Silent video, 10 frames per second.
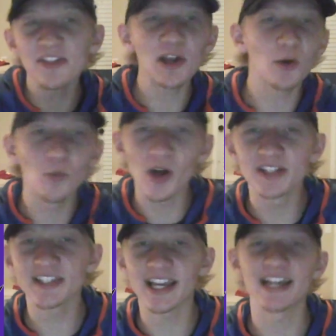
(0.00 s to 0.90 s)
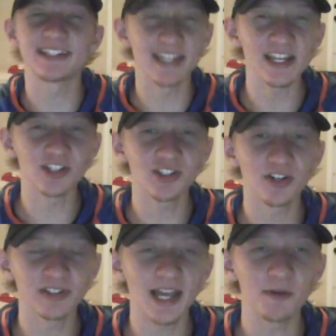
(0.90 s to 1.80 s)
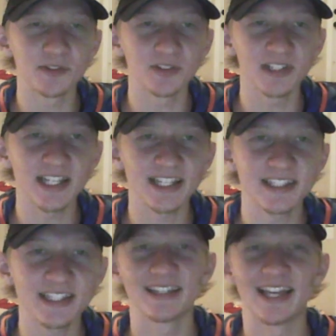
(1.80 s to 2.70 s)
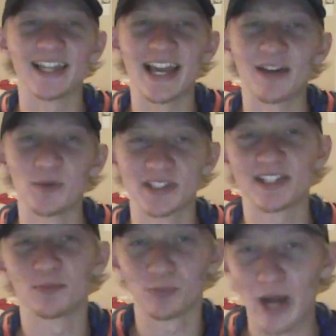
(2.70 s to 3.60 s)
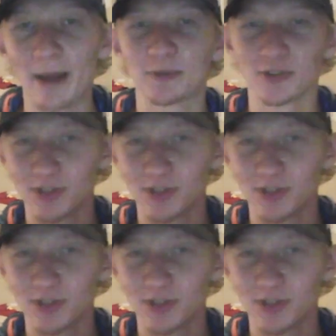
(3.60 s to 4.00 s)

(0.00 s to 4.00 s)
there was like a t-shirt that was released that like was the Raptors